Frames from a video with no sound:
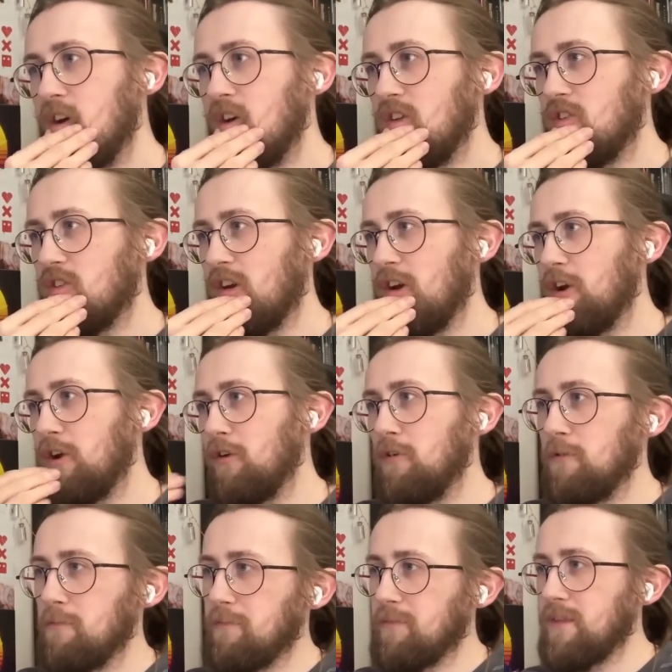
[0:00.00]

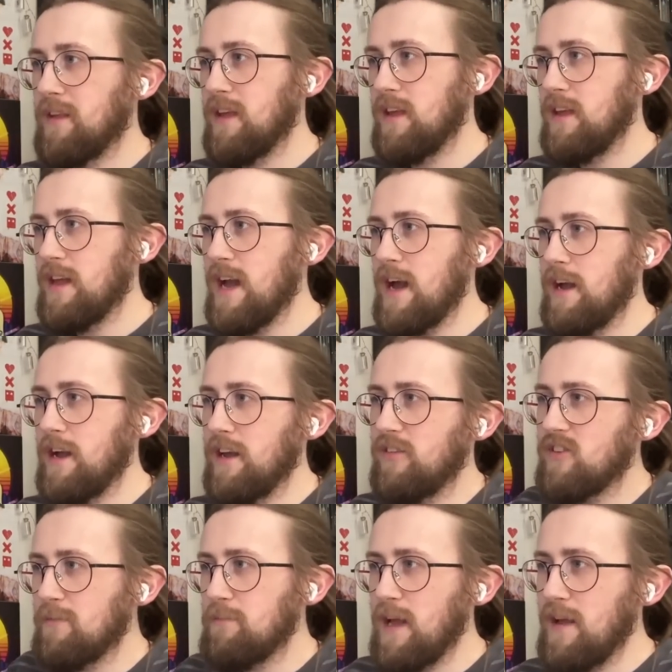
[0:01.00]
So, yeah,
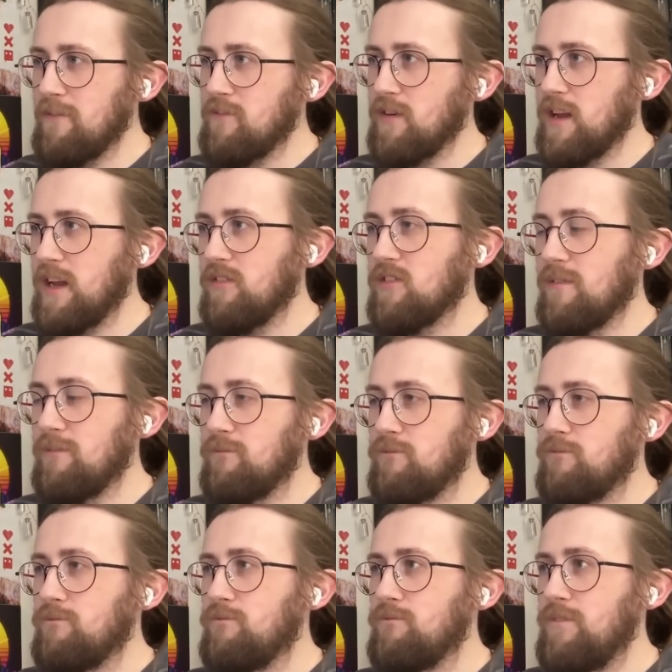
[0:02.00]
it's a
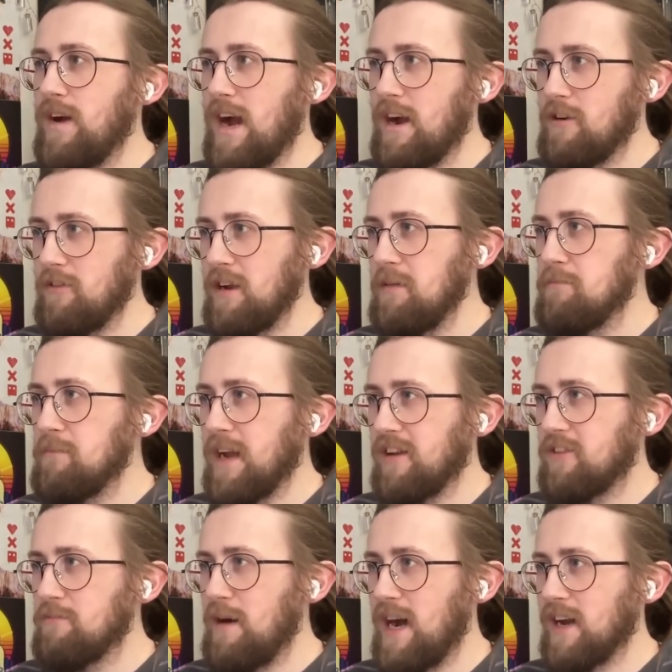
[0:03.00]
very
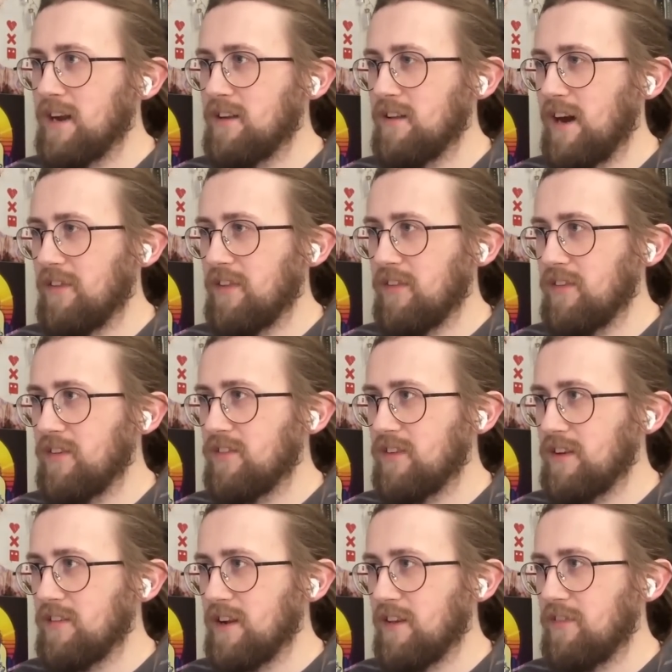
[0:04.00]
mixed bag, I think, this
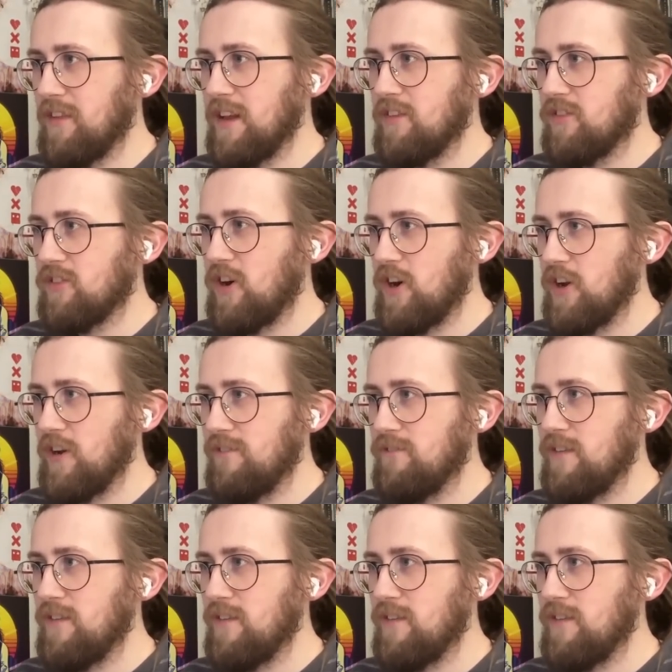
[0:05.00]
season. I think it started off